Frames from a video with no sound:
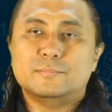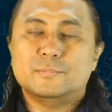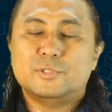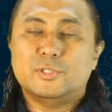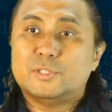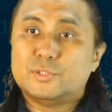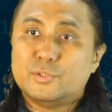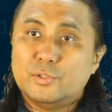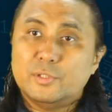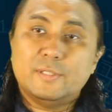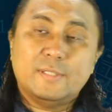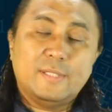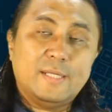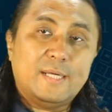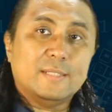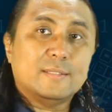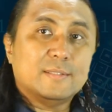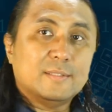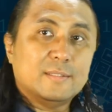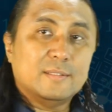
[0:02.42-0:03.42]
So it's good
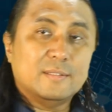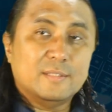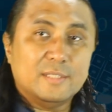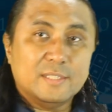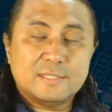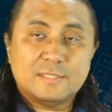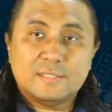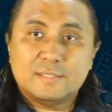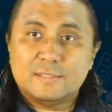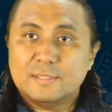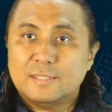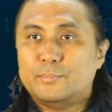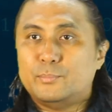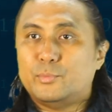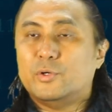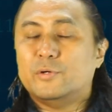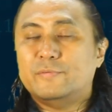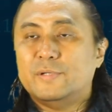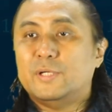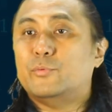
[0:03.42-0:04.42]
that there's
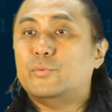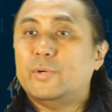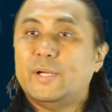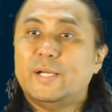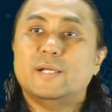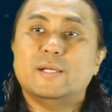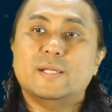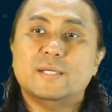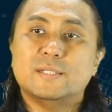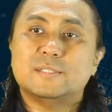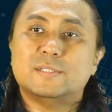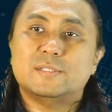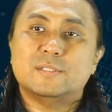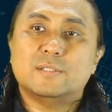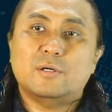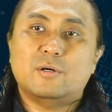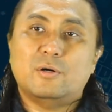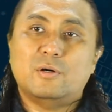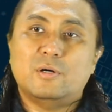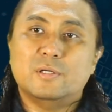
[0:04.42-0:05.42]
more of an awareness
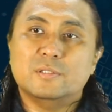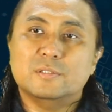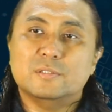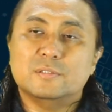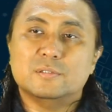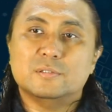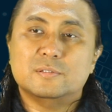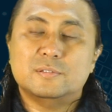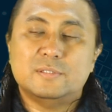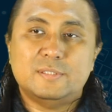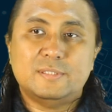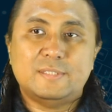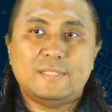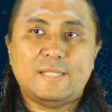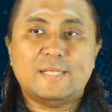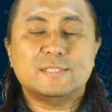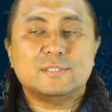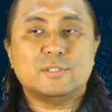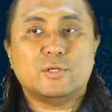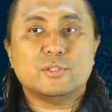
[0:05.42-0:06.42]
on
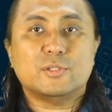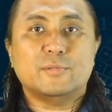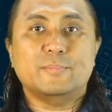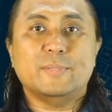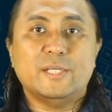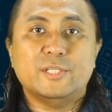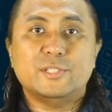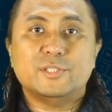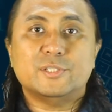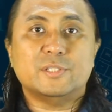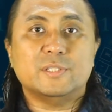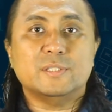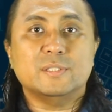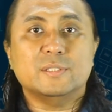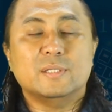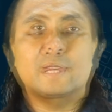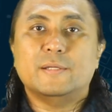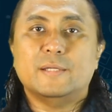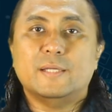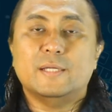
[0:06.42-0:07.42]
test
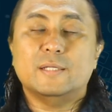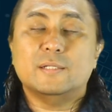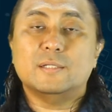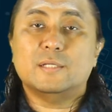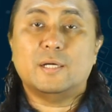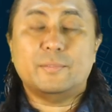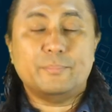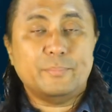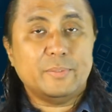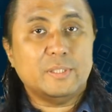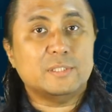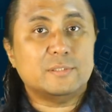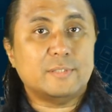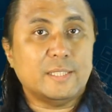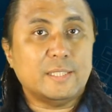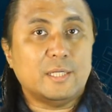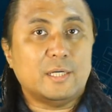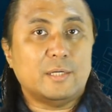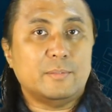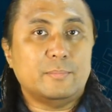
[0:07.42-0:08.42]
automation in companies
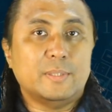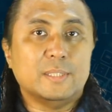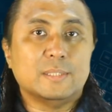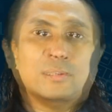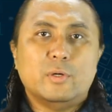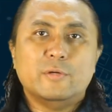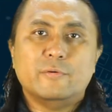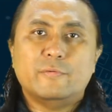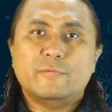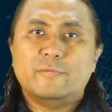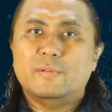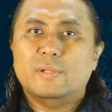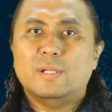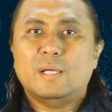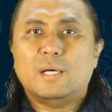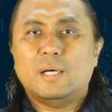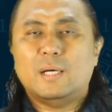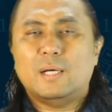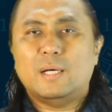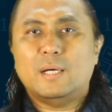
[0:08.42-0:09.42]
right now. But one of
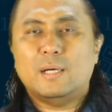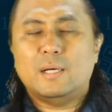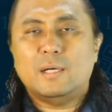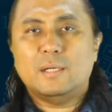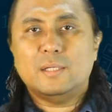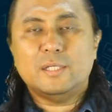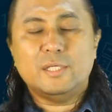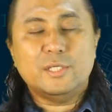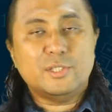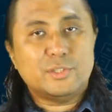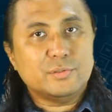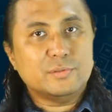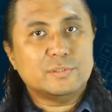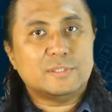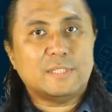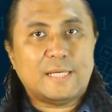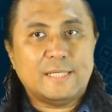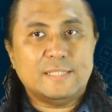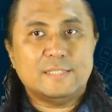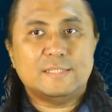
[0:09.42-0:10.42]
the
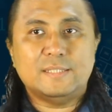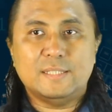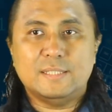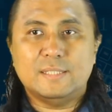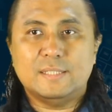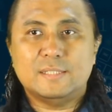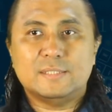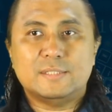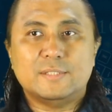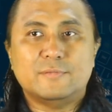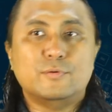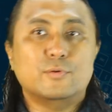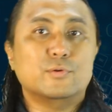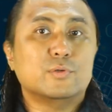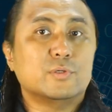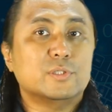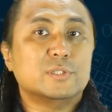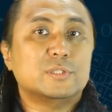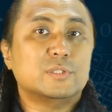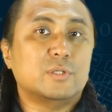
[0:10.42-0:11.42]
issues I see is a
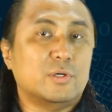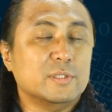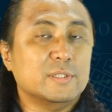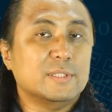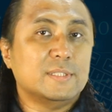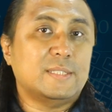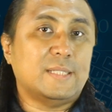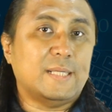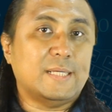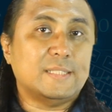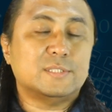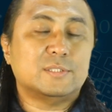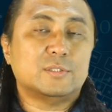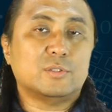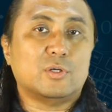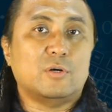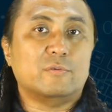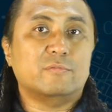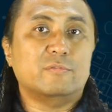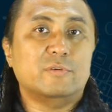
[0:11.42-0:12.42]
focus on test
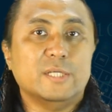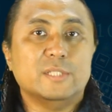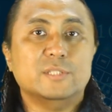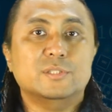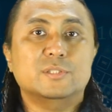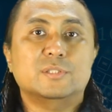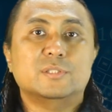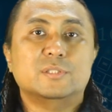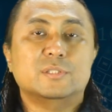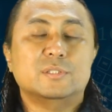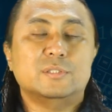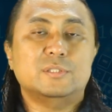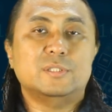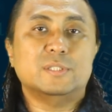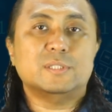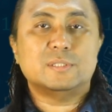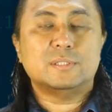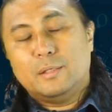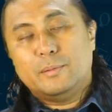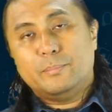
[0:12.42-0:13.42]
coverage,
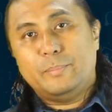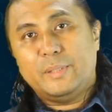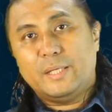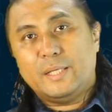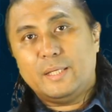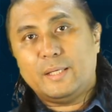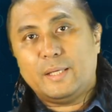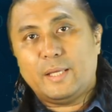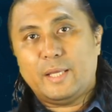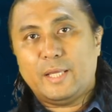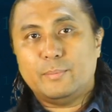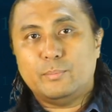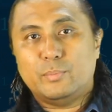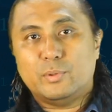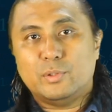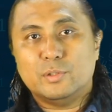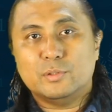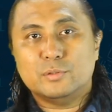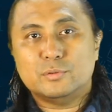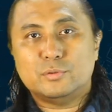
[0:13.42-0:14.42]
just being
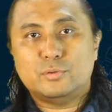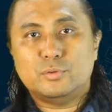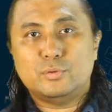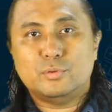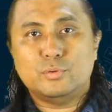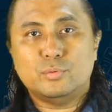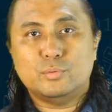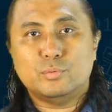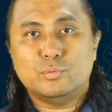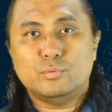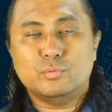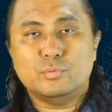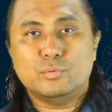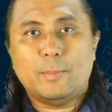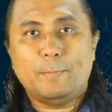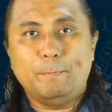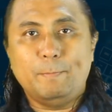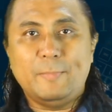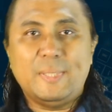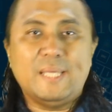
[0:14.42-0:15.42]
able to
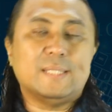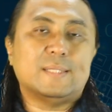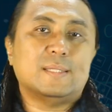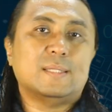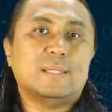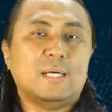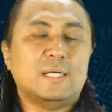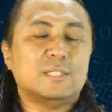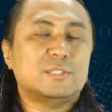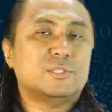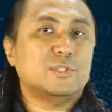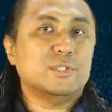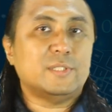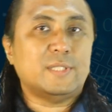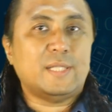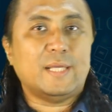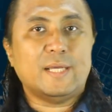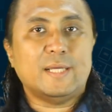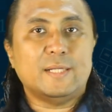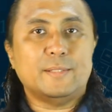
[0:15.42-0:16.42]
meet a
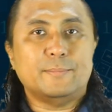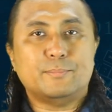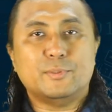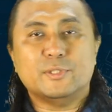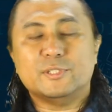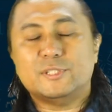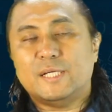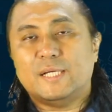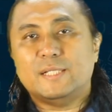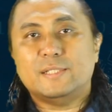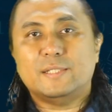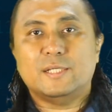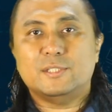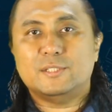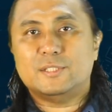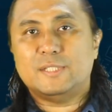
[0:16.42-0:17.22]
certain percentage,